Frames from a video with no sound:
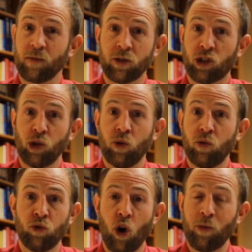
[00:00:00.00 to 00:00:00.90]
him. Jew,
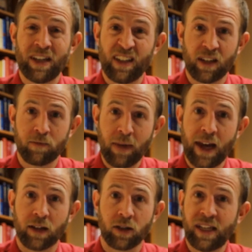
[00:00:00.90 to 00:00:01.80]
Roman, it doesn't
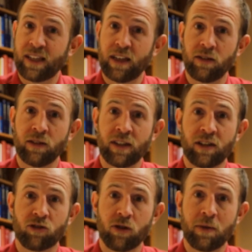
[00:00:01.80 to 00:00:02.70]
matter. He kills
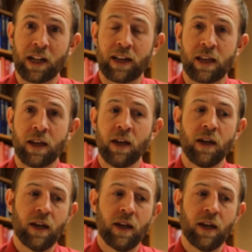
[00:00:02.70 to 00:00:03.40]
indiscriminately